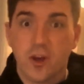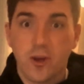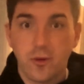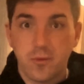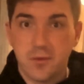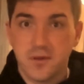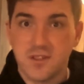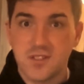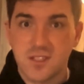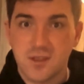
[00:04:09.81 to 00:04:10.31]

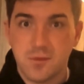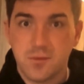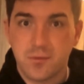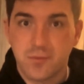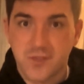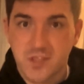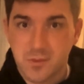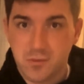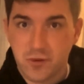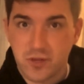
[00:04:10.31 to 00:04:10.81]
opened
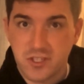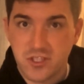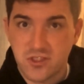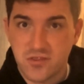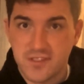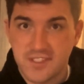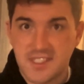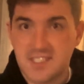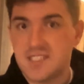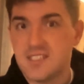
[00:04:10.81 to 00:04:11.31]
to British
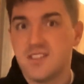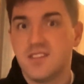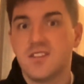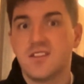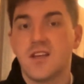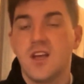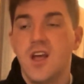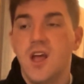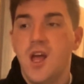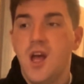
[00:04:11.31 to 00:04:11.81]
visitors,